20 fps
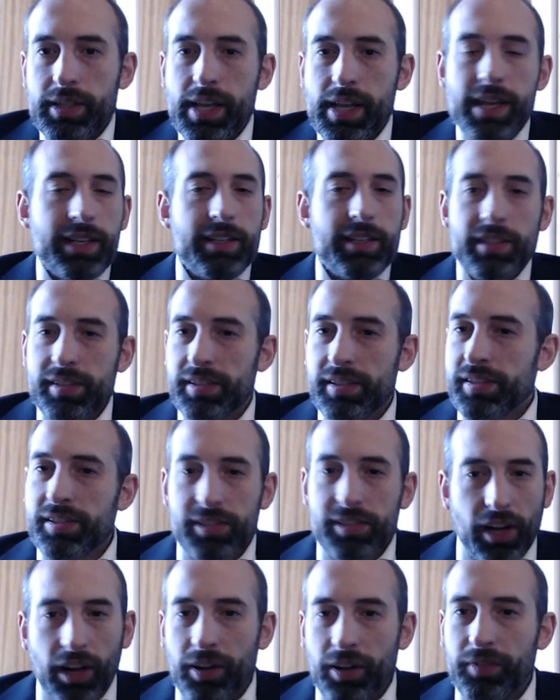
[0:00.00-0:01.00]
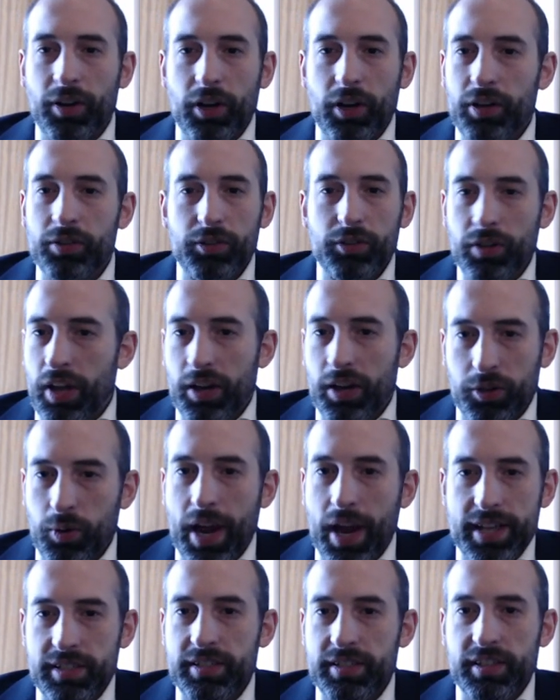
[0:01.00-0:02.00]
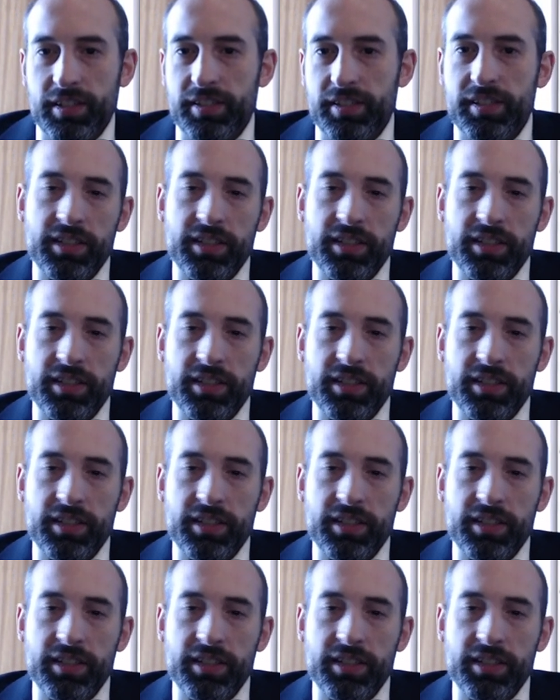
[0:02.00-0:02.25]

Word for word: it doesn't solve our, all our questions.